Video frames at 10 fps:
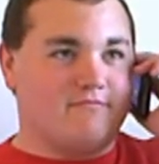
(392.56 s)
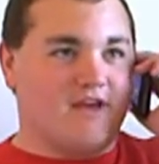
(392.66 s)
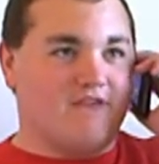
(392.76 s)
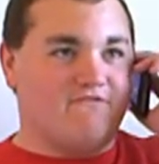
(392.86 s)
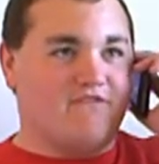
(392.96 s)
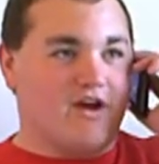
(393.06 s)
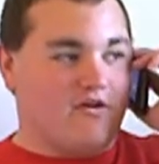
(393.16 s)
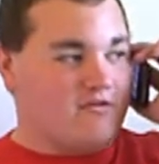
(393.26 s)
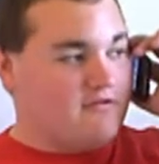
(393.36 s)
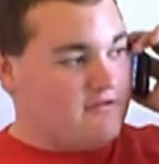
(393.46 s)
Hey
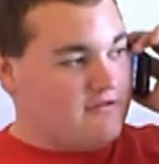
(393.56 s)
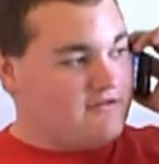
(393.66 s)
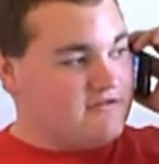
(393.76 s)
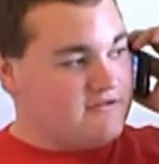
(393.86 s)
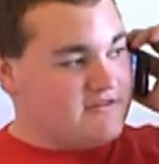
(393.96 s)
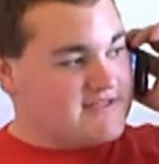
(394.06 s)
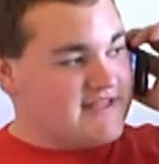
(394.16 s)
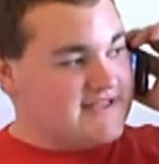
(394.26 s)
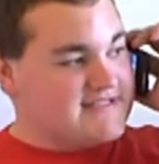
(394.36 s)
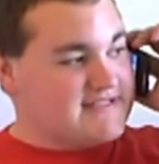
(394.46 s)
Phil, this
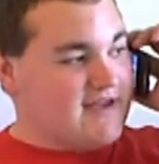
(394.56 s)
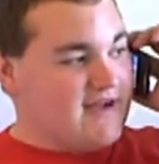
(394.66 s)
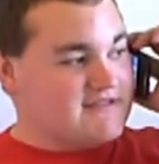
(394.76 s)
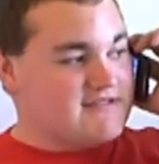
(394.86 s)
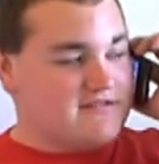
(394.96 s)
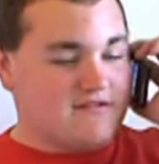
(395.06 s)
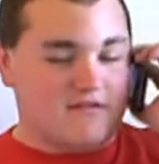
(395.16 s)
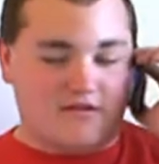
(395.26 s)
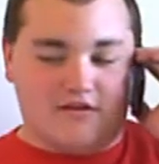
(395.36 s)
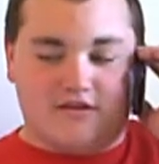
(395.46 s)
thing sucks.
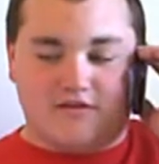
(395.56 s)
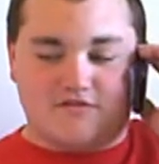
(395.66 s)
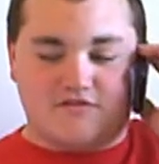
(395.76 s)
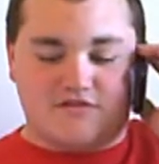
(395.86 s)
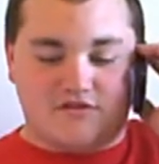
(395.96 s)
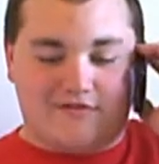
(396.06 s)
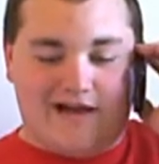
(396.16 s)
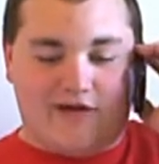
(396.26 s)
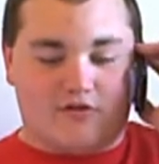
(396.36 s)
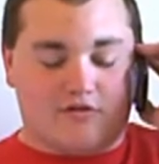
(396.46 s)
It's too
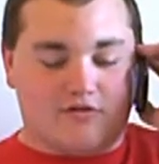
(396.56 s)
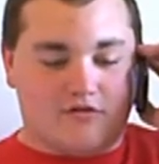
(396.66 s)
loud.